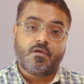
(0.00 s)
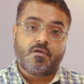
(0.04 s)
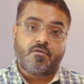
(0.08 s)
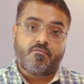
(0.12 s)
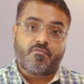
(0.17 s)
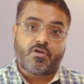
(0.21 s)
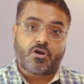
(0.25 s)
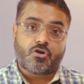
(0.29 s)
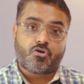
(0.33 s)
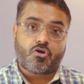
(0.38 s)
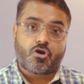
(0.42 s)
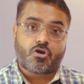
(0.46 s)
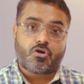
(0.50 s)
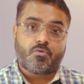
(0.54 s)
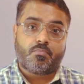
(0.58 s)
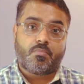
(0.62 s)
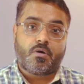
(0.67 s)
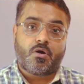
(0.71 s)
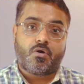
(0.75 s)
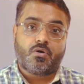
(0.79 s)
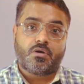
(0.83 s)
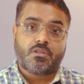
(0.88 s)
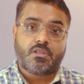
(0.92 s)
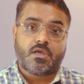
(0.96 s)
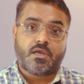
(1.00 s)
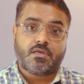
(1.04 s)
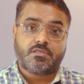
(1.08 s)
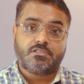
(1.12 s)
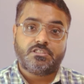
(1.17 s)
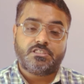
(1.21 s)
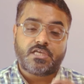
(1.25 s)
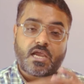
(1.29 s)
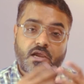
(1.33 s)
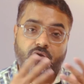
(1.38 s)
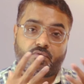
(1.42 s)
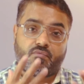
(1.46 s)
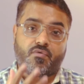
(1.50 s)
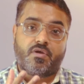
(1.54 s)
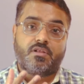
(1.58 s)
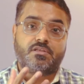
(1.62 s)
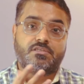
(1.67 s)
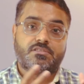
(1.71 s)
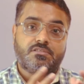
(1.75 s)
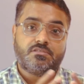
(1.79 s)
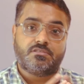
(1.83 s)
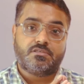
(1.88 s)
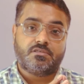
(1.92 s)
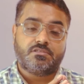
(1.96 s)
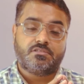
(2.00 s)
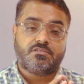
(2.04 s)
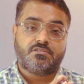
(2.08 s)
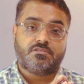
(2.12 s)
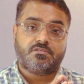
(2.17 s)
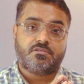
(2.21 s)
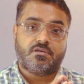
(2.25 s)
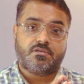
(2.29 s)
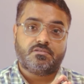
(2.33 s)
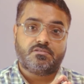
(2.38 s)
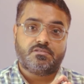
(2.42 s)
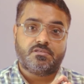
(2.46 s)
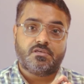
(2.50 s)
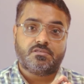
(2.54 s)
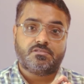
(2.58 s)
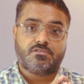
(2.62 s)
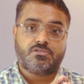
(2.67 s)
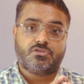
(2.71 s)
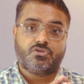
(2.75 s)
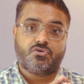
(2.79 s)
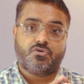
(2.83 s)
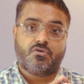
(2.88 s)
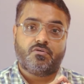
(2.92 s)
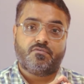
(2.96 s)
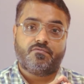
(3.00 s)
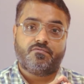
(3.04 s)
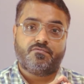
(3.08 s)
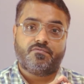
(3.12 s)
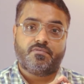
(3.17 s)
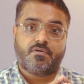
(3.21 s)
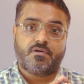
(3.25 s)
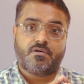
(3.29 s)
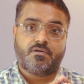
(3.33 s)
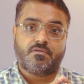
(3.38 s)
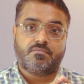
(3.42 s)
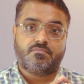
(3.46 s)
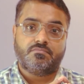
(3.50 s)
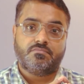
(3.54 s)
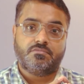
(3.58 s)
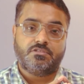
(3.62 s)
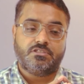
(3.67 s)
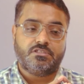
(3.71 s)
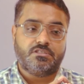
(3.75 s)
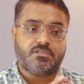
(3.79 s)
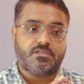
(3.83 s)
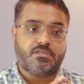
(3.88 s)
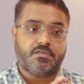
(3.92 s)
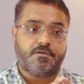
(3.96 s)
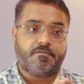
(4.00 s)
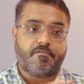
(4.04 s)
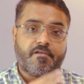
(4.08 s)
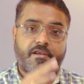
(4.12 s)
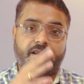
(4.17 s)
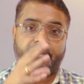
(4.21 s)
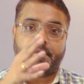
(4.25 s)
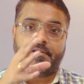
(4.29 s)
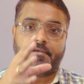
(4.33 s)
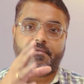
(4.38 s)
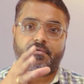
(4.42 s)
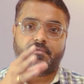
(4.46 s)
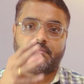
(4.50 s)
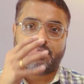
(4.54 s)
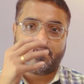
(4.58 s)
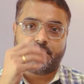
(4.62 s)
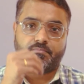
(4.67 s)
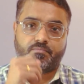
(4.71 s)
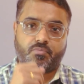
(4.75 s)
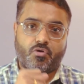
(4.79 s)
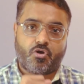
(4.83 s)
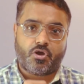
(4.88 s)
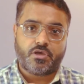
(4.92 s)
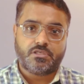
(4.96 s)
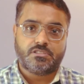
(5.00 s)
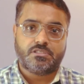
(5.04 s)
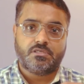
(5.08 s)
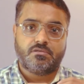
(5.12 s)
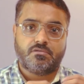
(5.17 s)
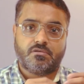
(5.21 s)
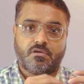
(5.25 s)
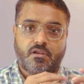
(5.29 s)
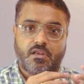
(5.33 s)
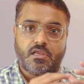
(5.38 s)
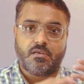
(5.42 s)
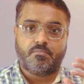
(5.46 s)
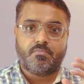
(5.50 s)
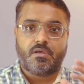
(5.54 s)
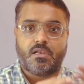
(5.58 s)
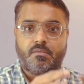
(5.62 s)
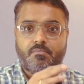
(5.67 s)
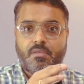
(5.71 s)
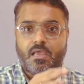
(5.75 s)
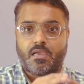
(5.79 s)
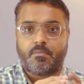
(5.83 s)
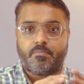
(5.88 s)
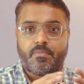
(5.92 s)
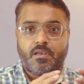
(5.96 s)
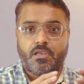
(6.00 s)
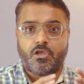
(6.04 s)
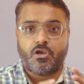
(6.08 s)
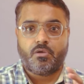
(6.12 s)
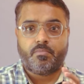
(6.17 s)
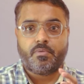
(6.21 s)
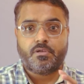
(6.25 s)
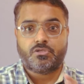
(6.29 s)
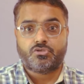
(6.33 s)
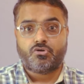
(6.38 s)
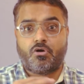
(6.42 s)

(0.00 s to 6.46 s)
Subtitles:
where I talked about that Jack Welch, the CEO of GE, trained the employees in green belt, black belt, yellow belt.